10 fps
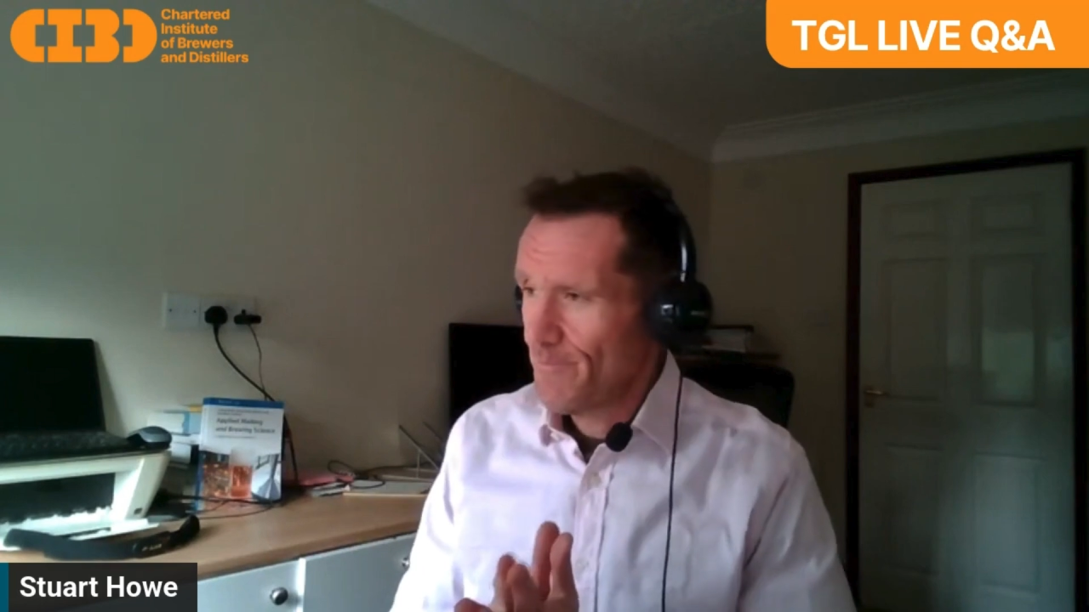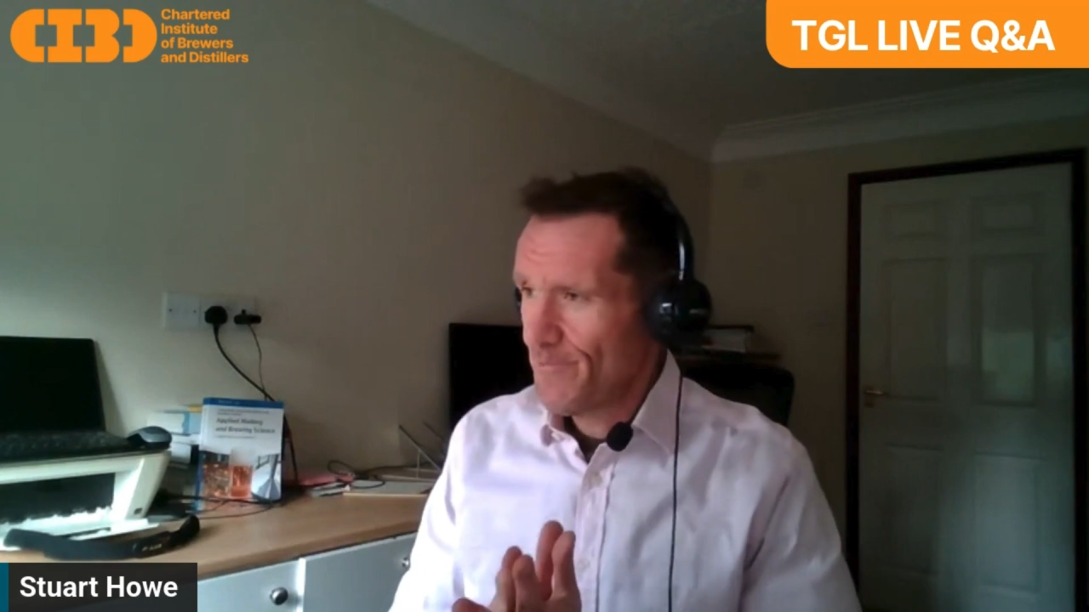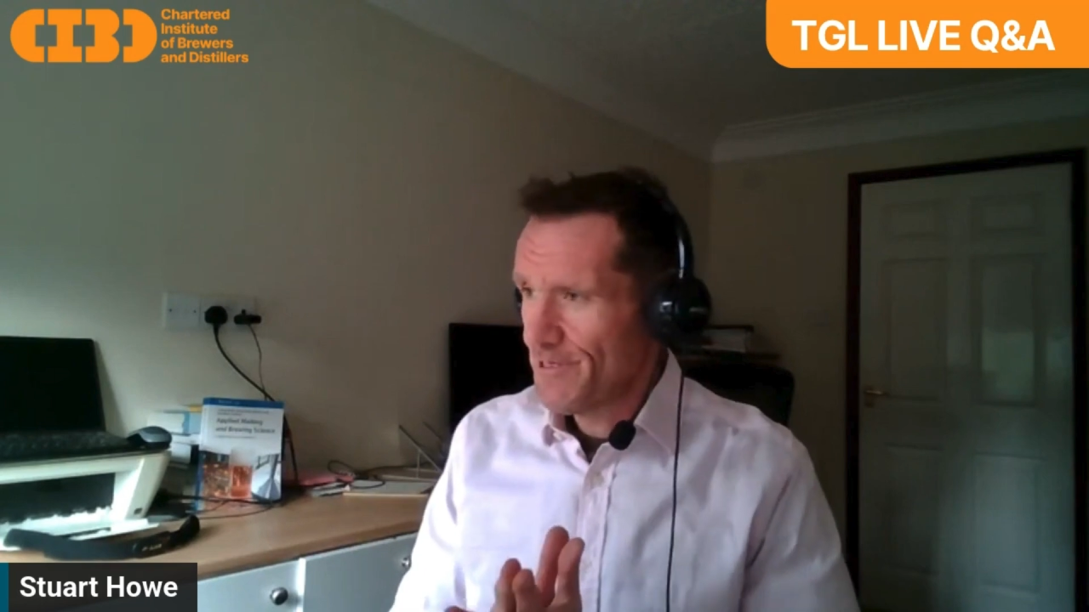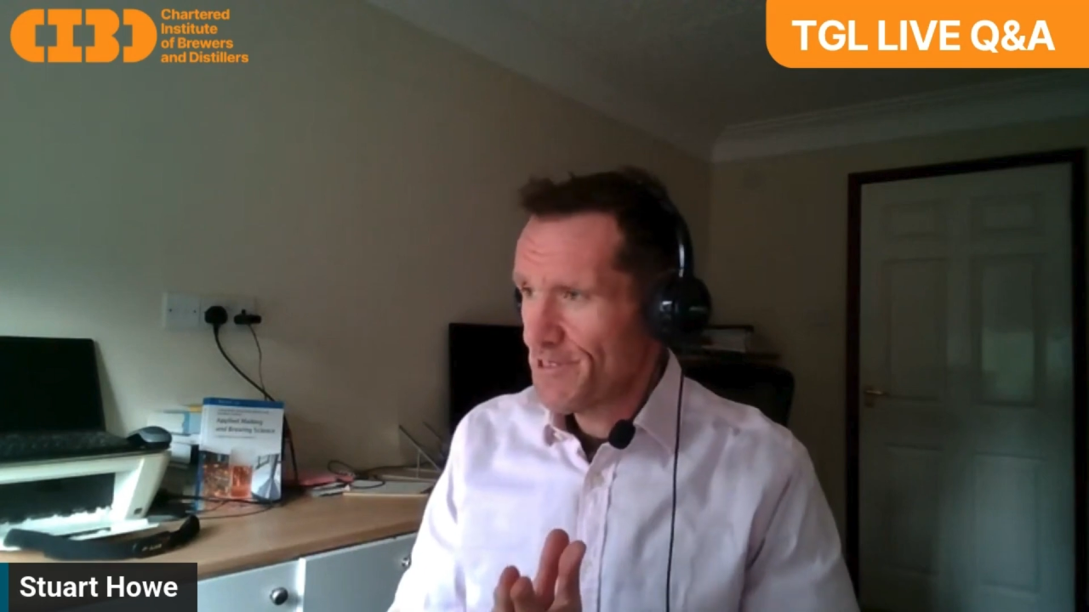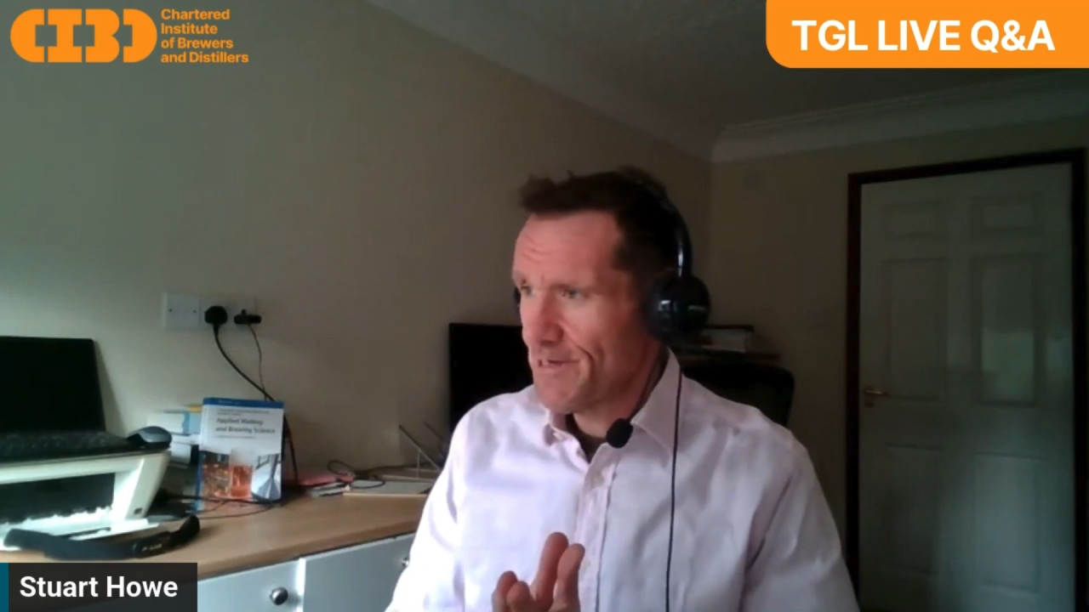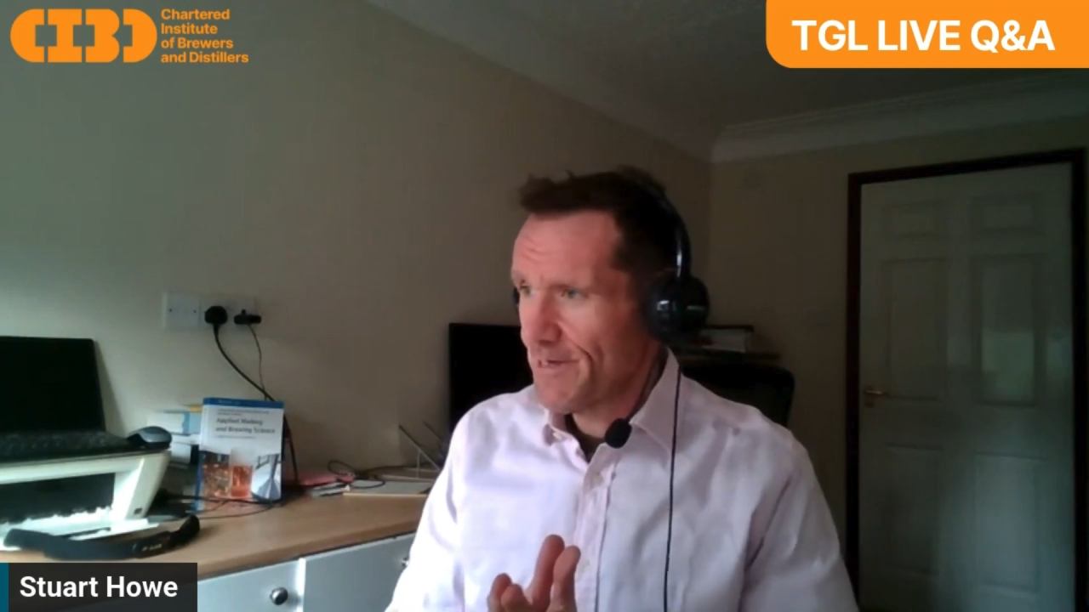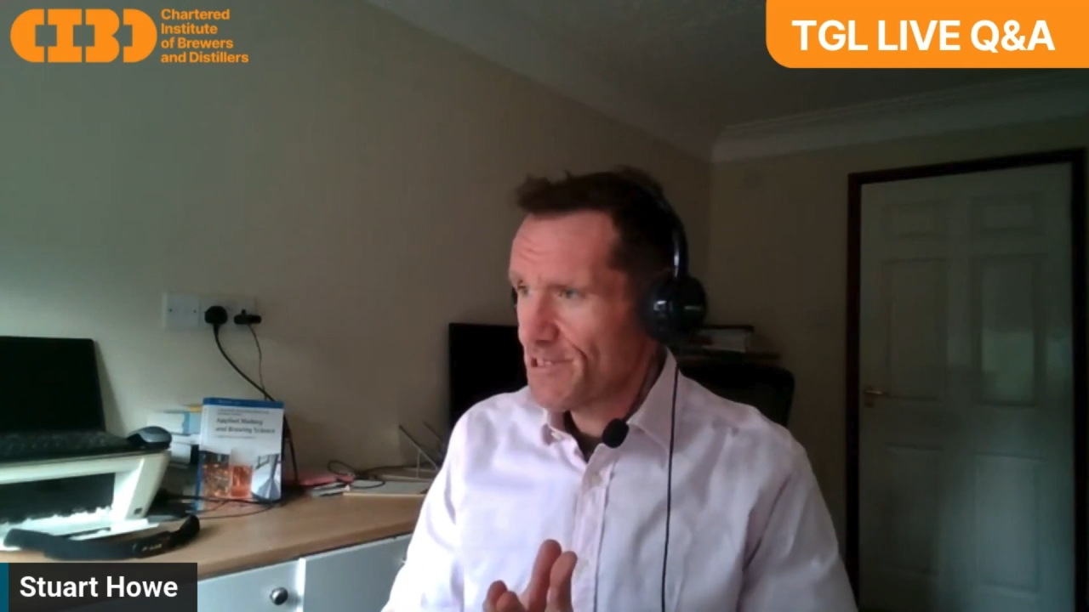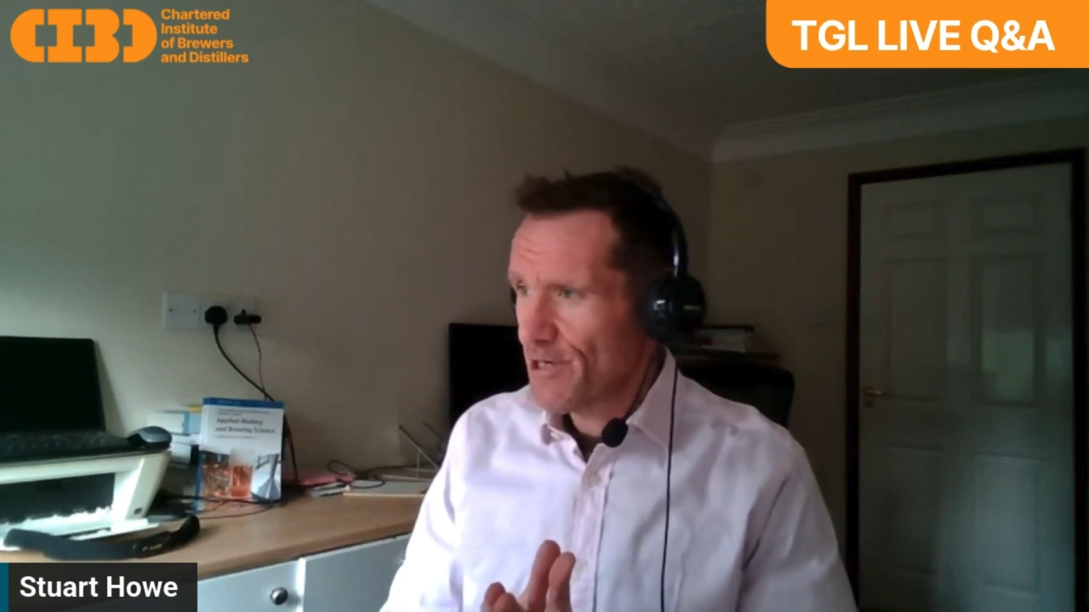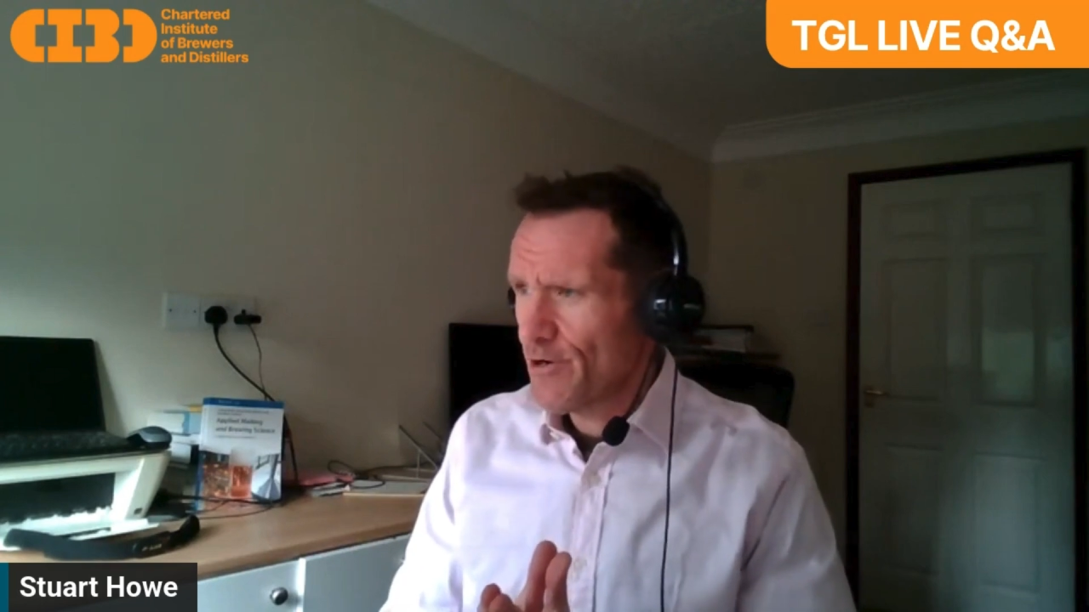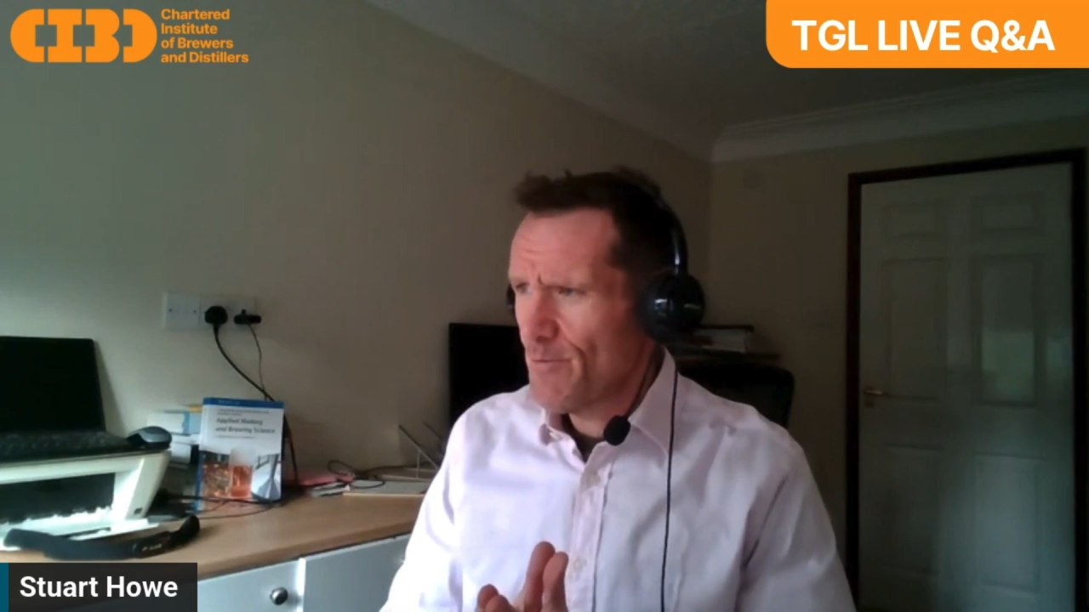for the distilling,
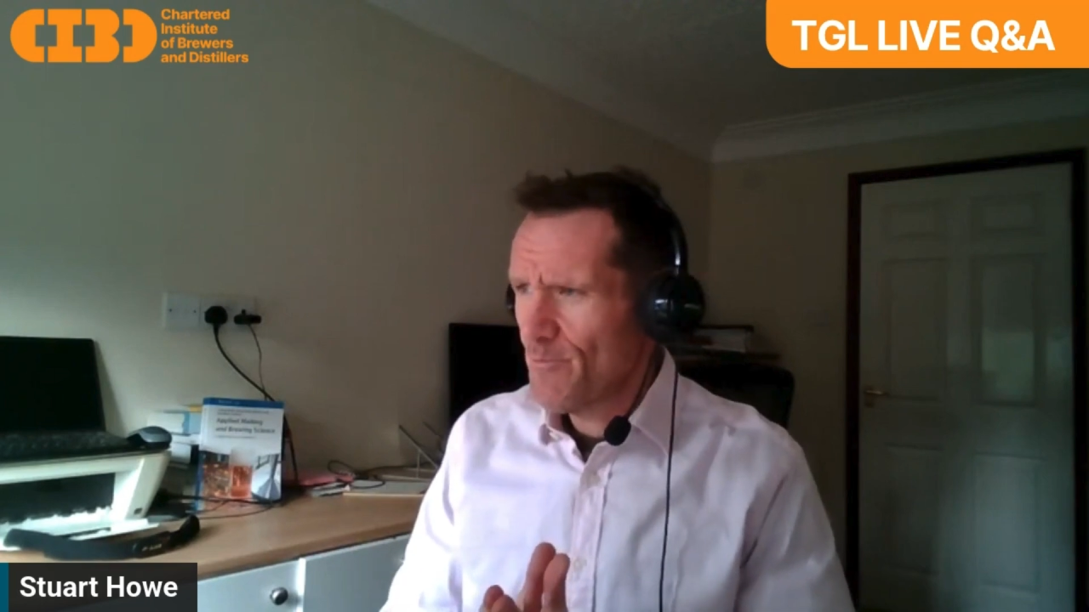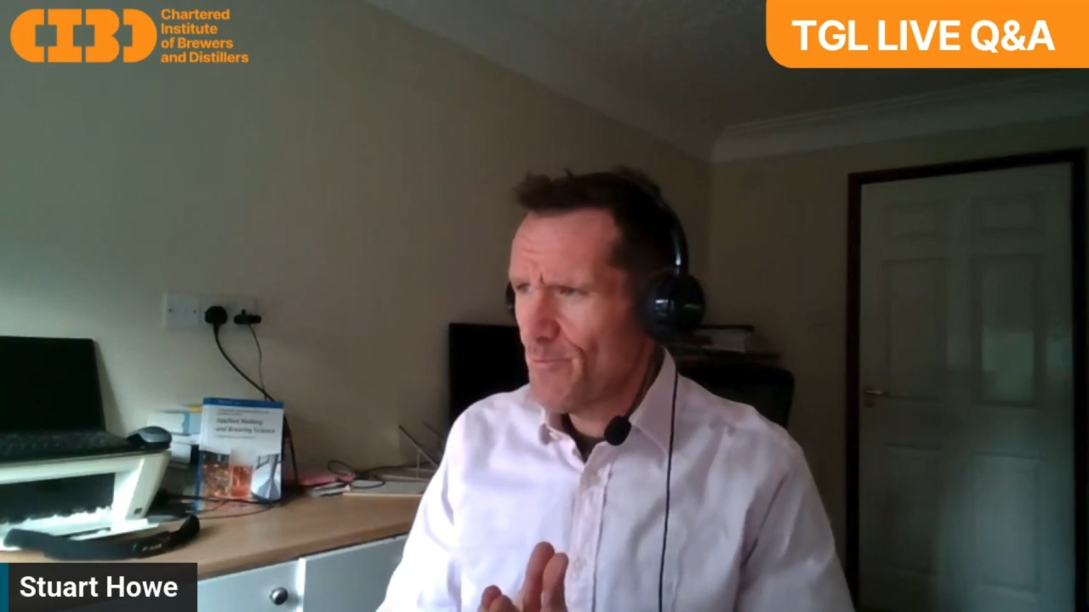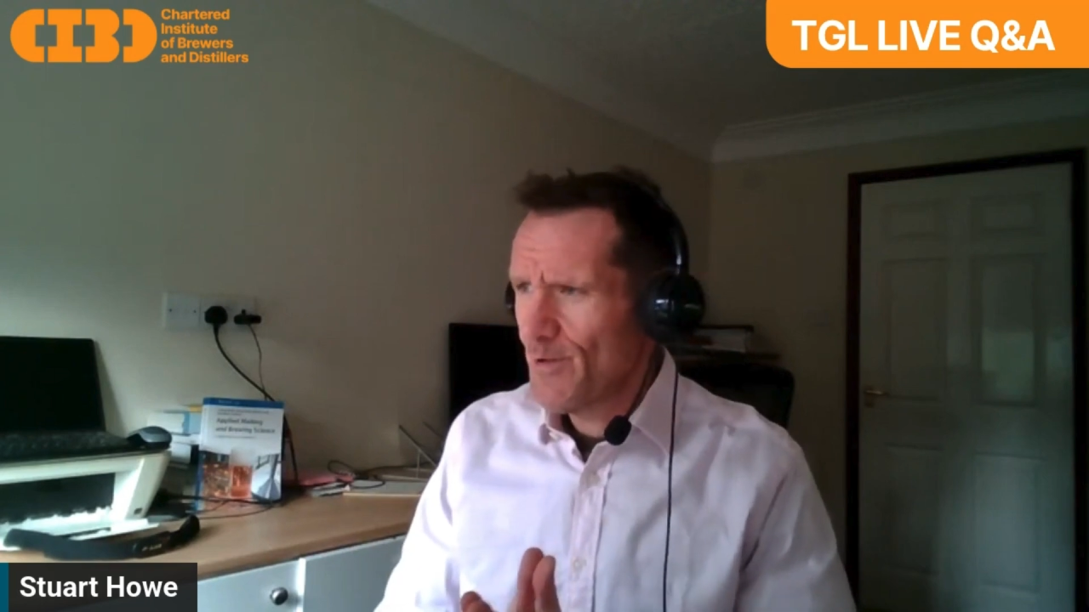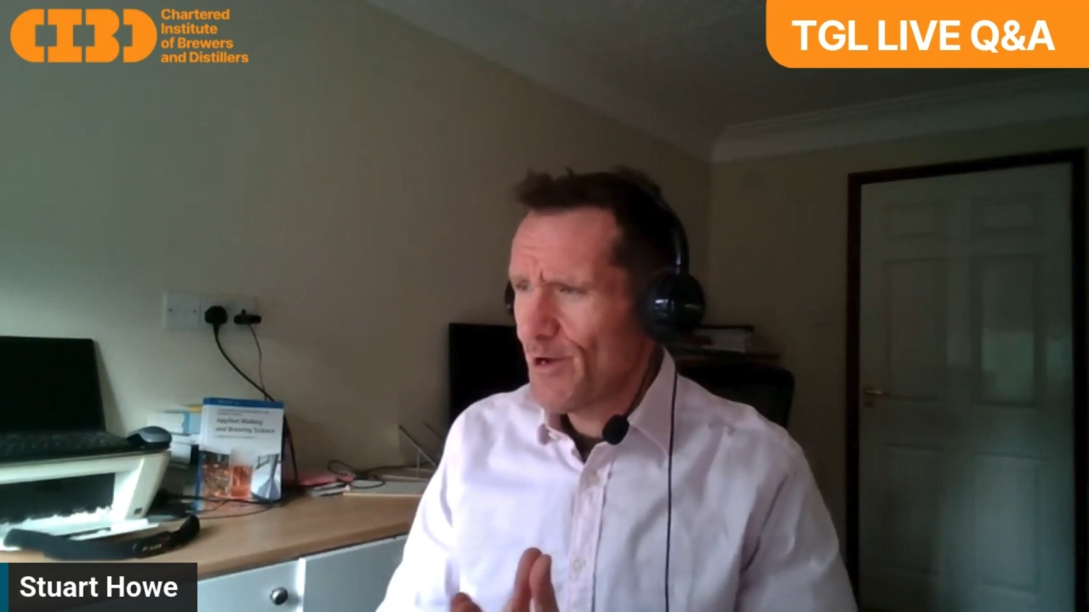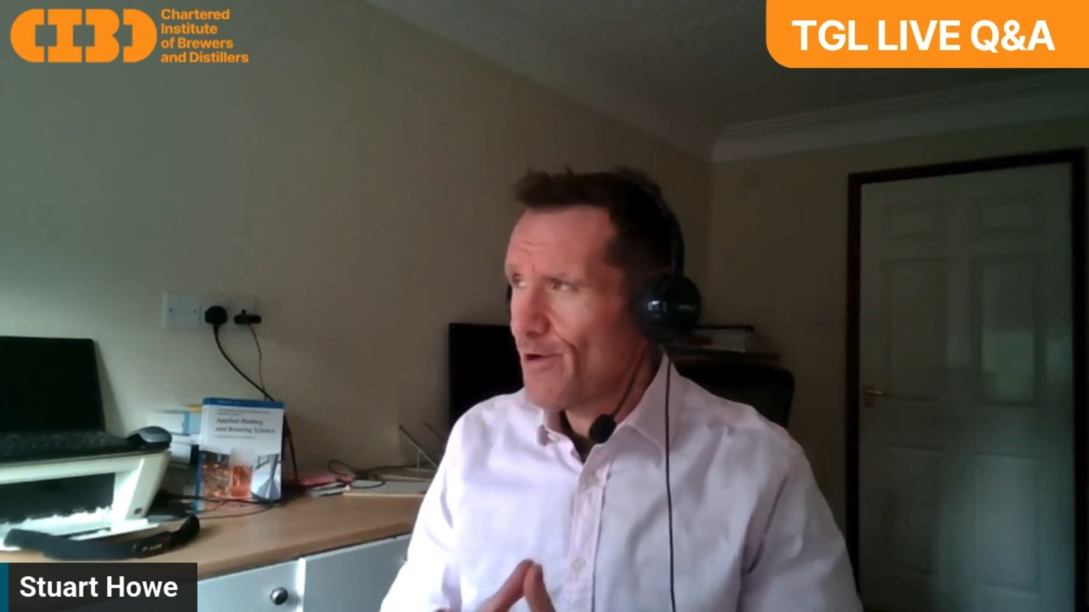because I